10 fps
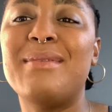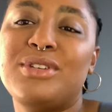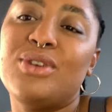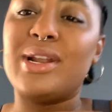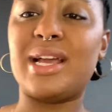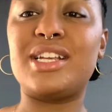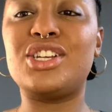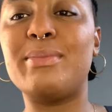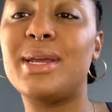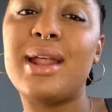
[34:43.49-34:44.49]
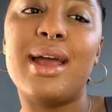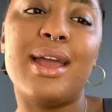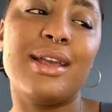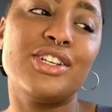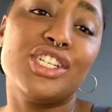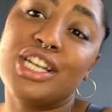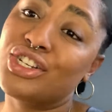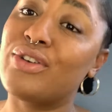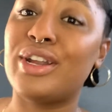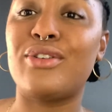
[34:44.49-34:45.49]
Do it like it shall be the A. She said she's
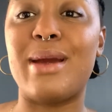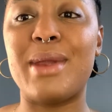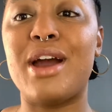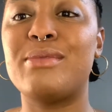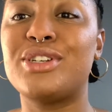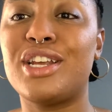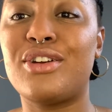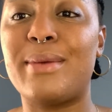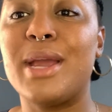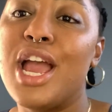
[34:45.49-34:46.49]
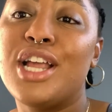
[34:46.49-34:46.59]
gonna get a Grammy. I hope she get a Grammy.